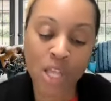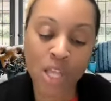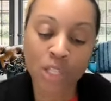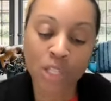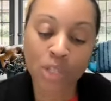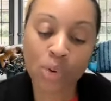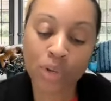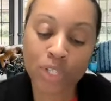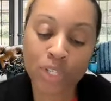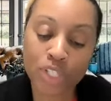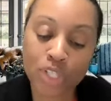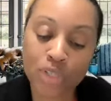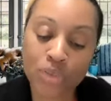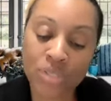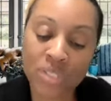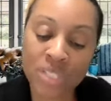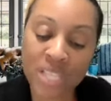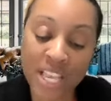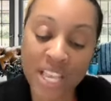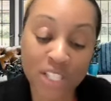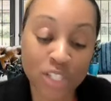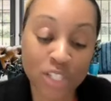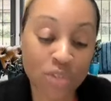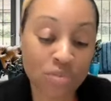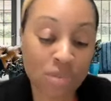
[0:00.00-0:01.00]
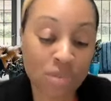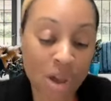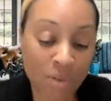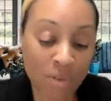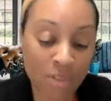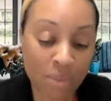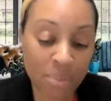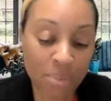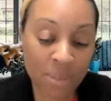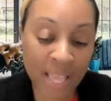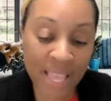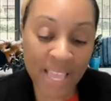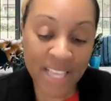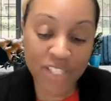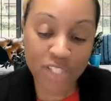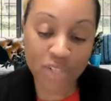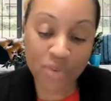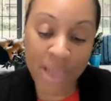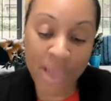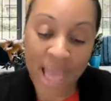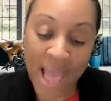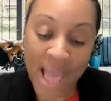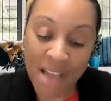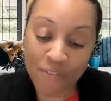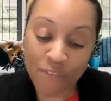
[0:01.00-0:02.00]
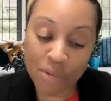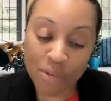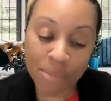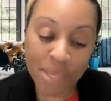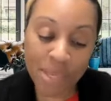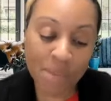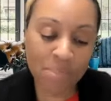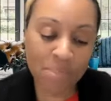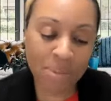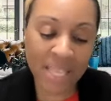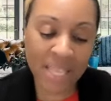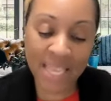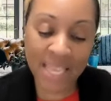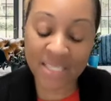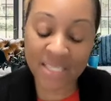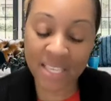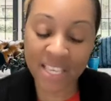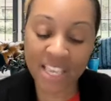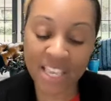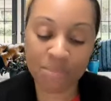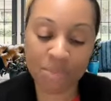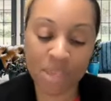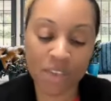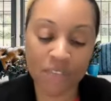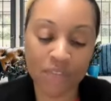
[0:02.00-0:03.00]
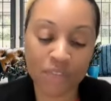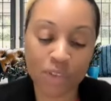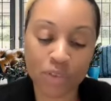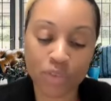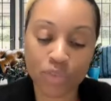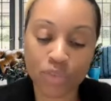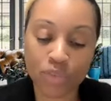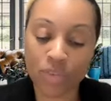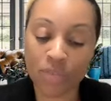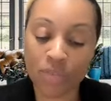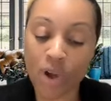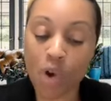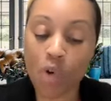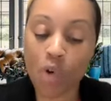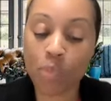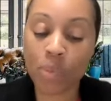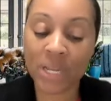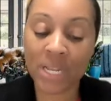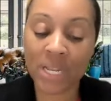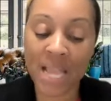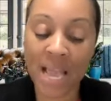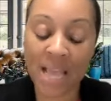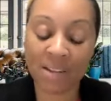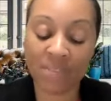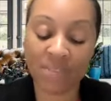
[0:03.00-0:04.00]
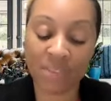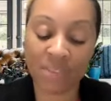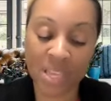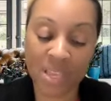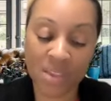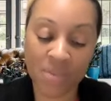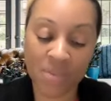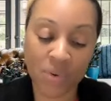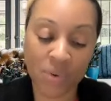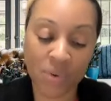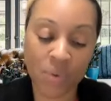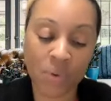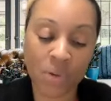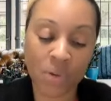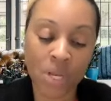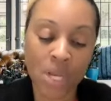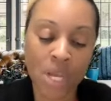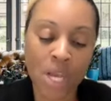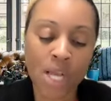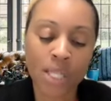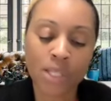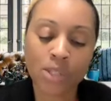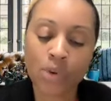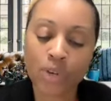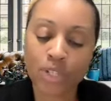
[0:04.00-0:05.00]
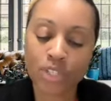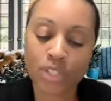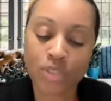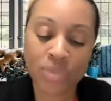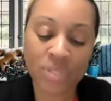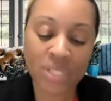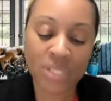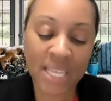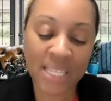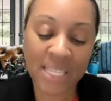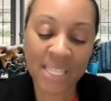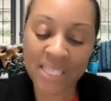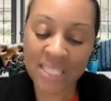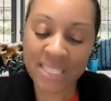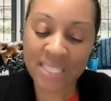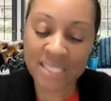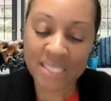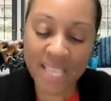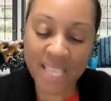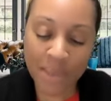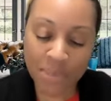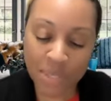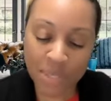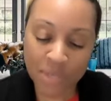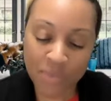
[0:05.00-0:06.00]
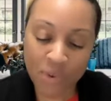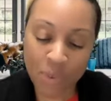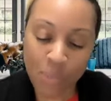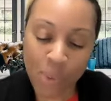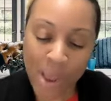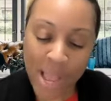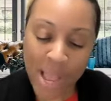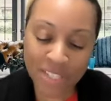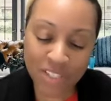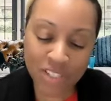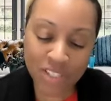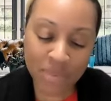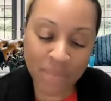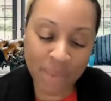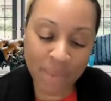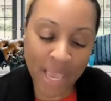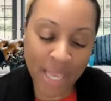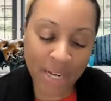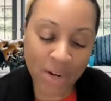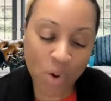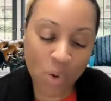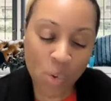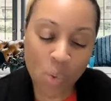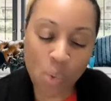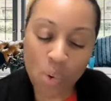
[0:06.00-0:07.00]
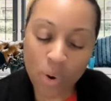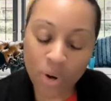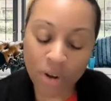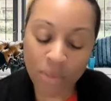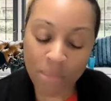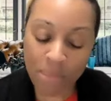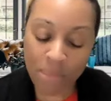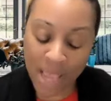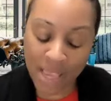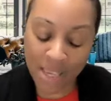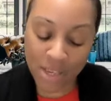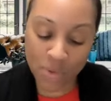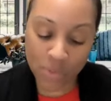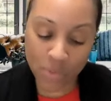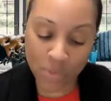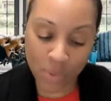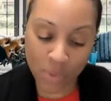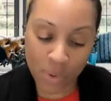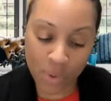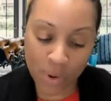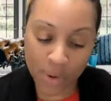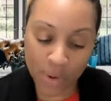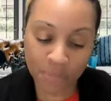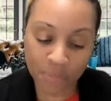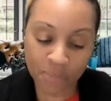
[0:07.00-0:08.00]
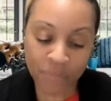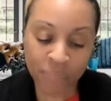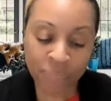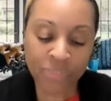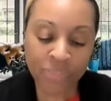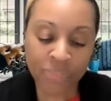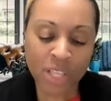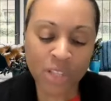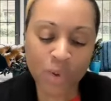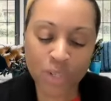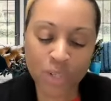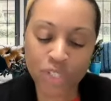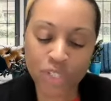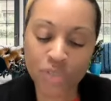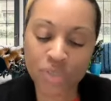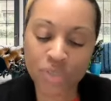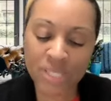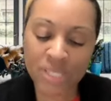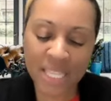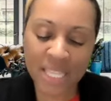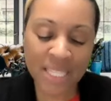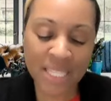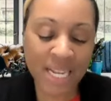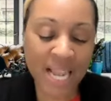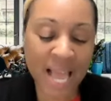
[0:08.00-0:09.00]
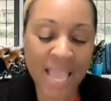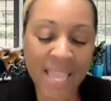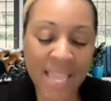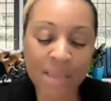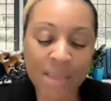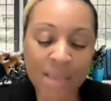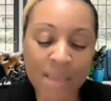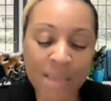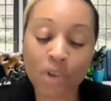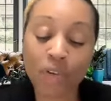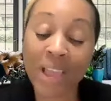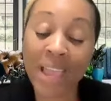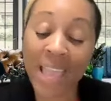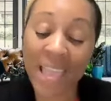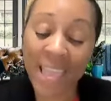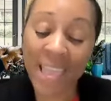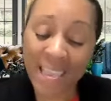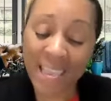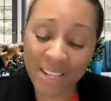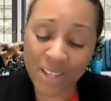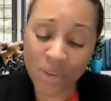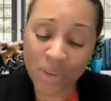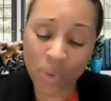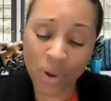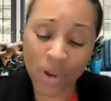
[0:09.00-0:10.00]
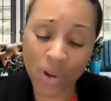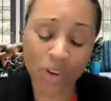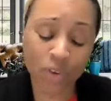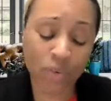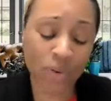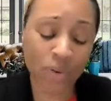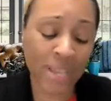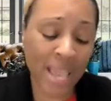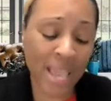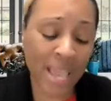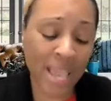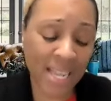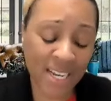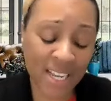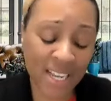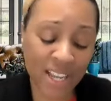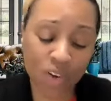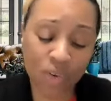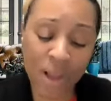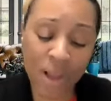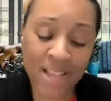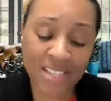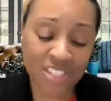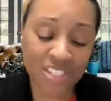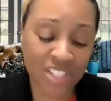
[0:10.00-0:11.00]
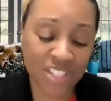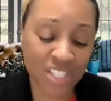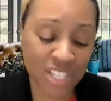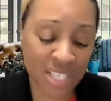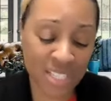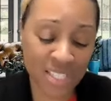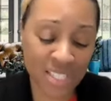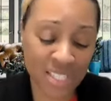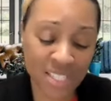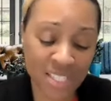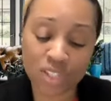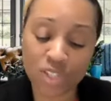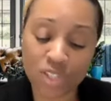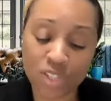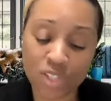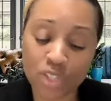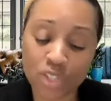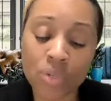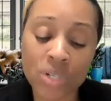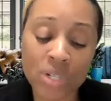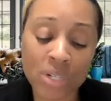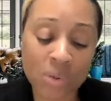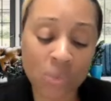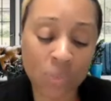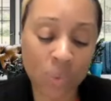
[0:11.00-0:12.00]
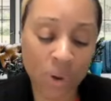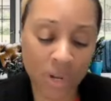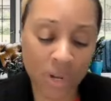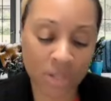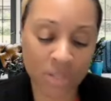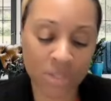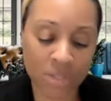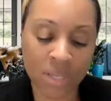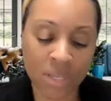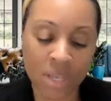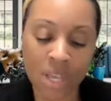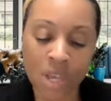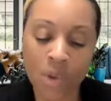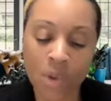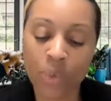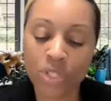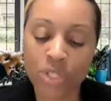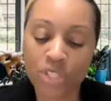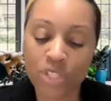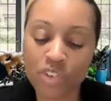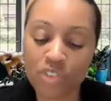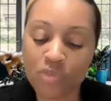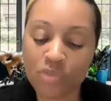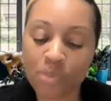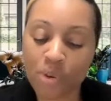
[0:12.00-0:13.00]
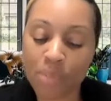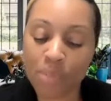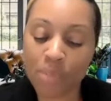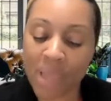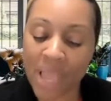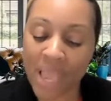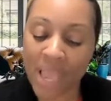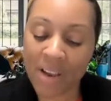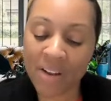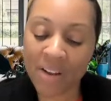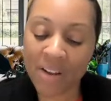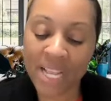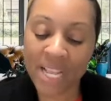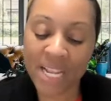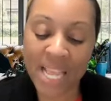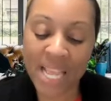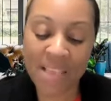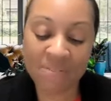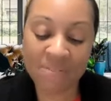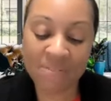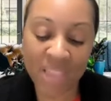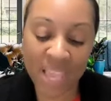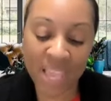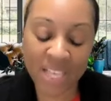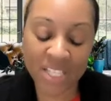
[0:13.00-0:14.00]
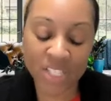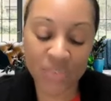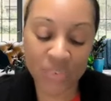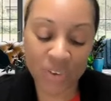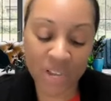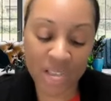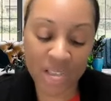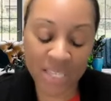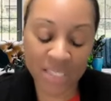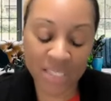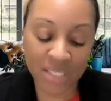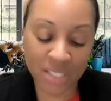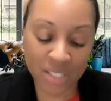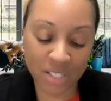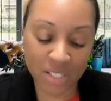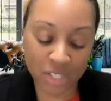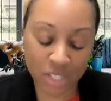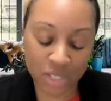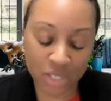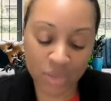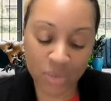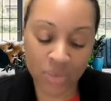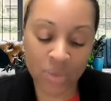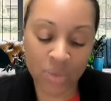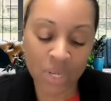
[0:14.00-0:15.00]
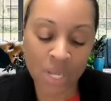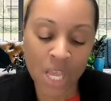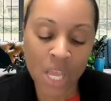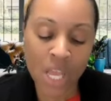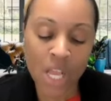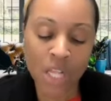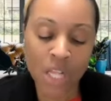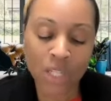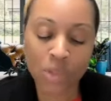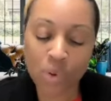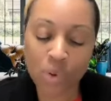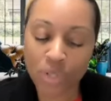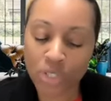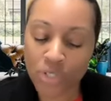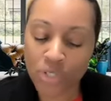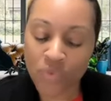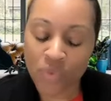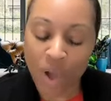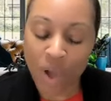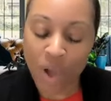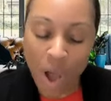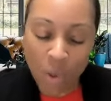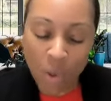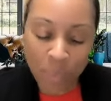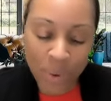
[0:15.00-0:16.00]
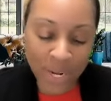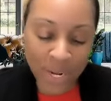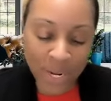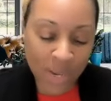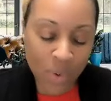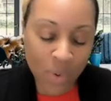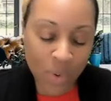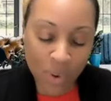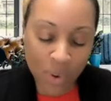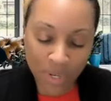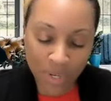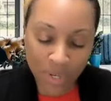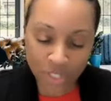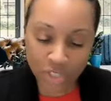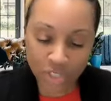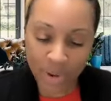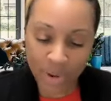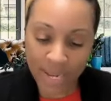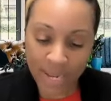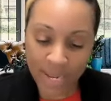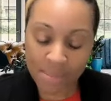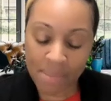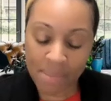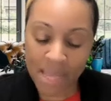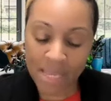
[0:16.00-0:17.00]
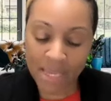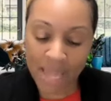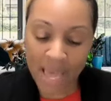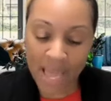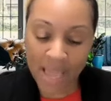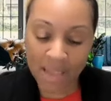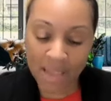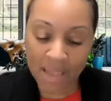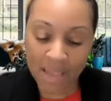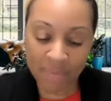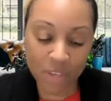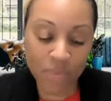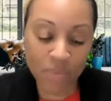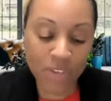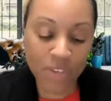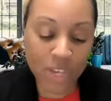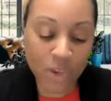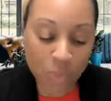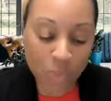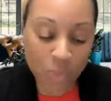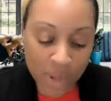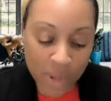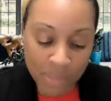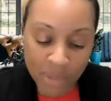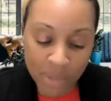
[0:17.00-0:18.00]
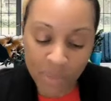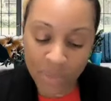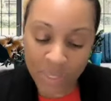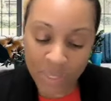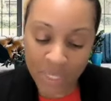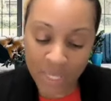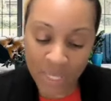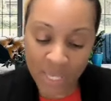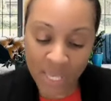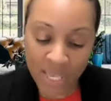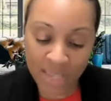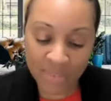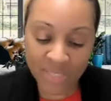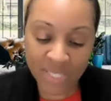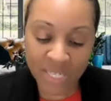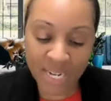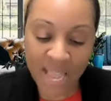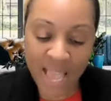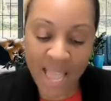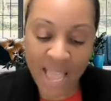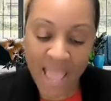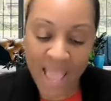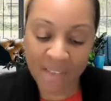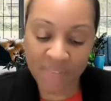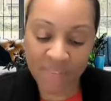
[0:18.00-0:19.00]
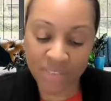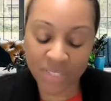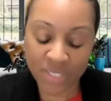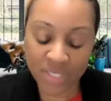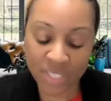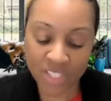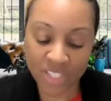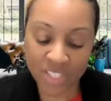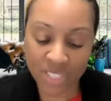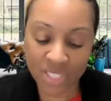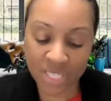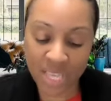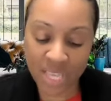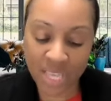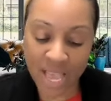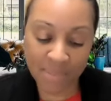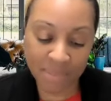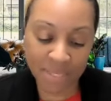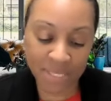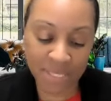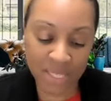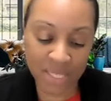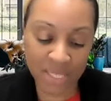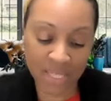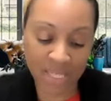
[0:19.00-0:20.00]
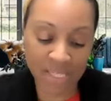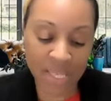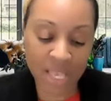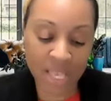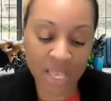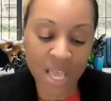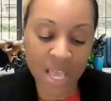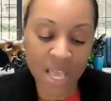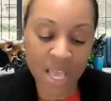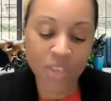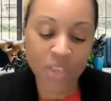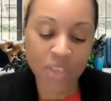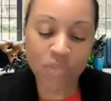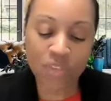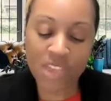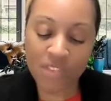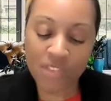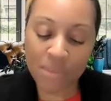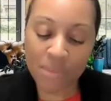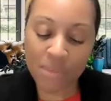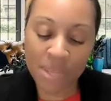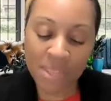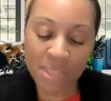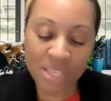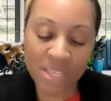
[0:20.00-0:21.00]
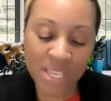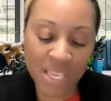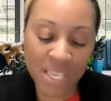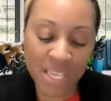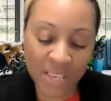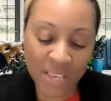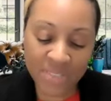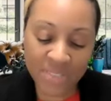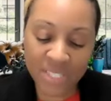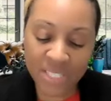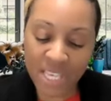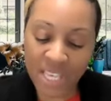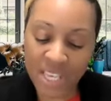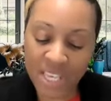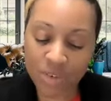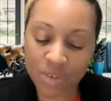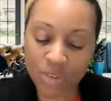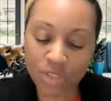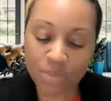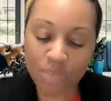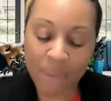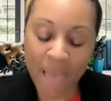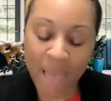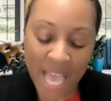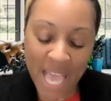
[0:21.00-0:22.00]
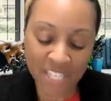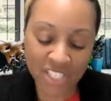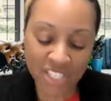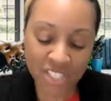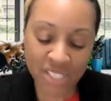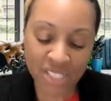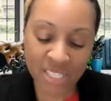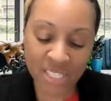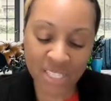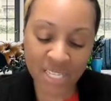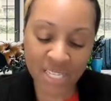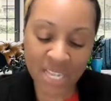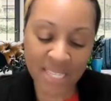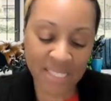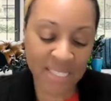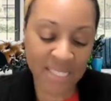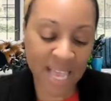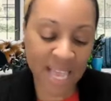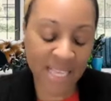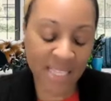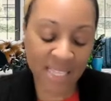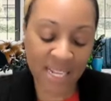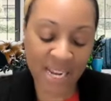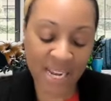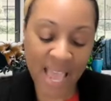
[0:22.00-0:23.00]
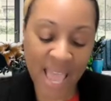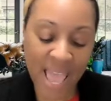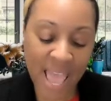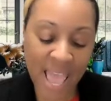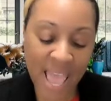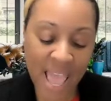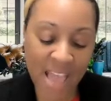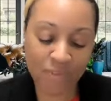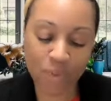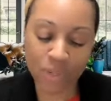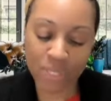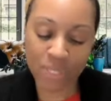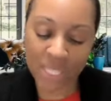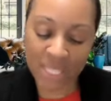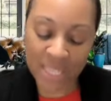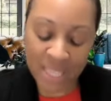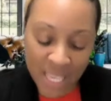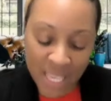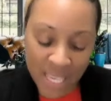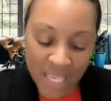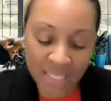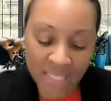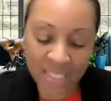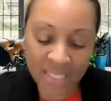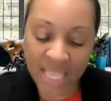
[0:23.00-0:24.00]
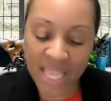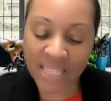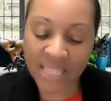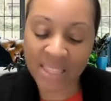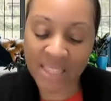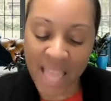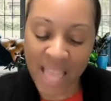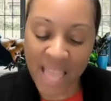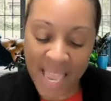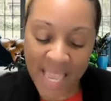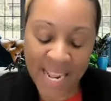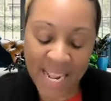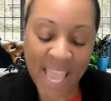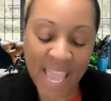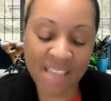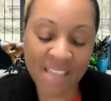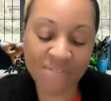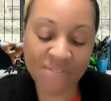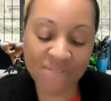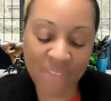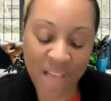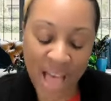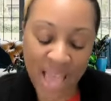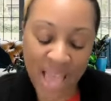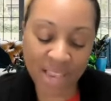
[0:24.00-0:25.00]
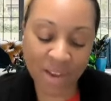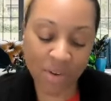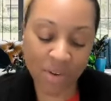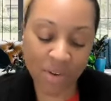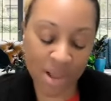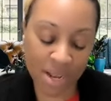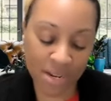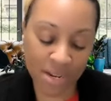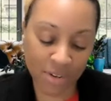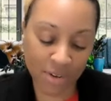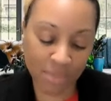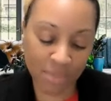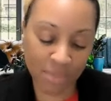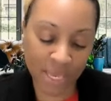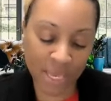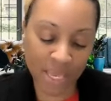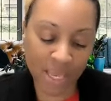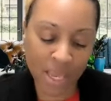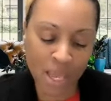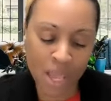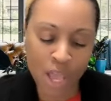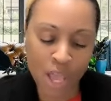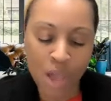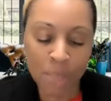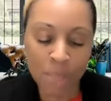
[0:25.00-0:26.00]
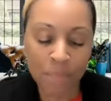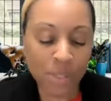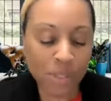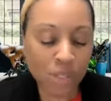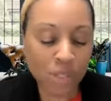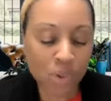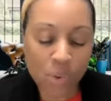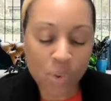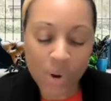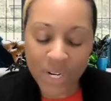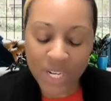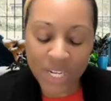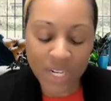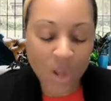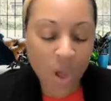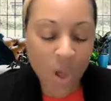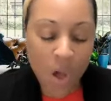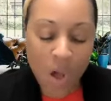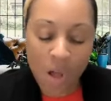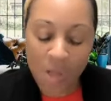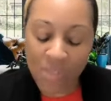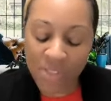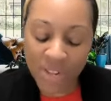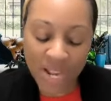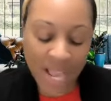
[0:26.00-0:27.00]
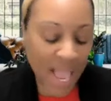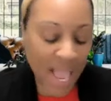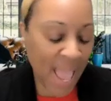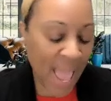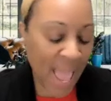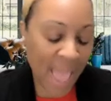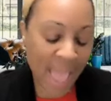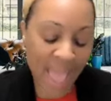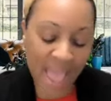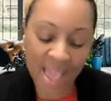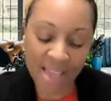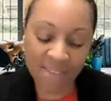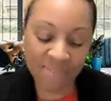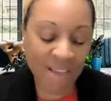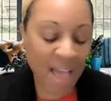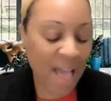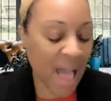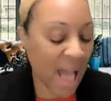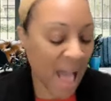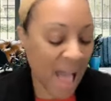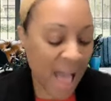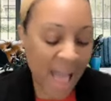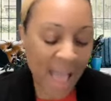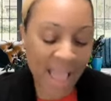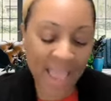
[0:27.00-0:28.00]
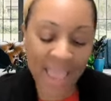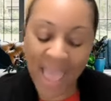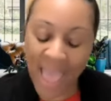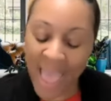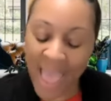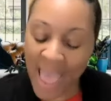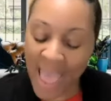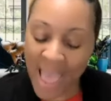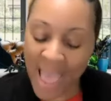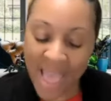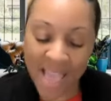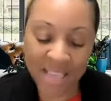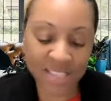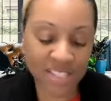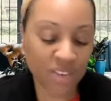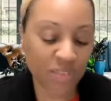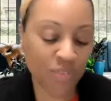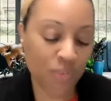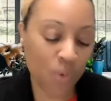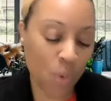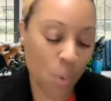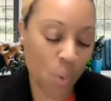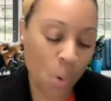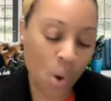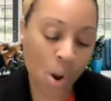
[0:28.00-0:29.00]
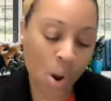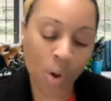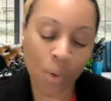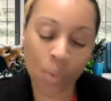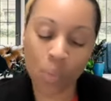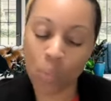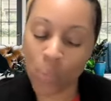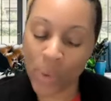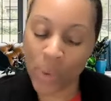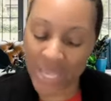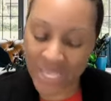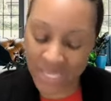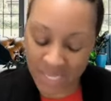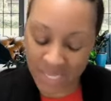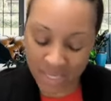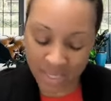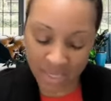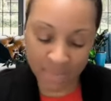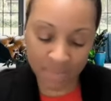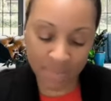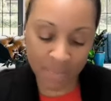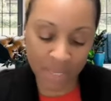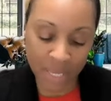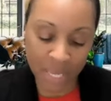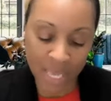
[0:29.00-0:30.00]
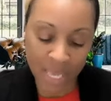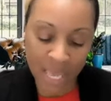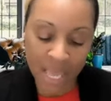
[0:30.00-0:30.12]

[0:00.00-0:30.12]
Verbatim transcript: Lord, you said you know the plans you have for me, plans to give me a future of hope and not of evil, Lord, you said that the steps of a righteous man are ordered by you, Lord. Lord, you said that I am your handiwork, created in Christ Jesus to do good works, which you've prepared in advance for us to do. Lord, you've already orchestrated my life. You've equipped me with the gifts that I have for such a time as this. You've given me the gifts, skills, passions, and insight that I have for the things that light a fire under me. But Lord, in all that I have, I ask for wisdom.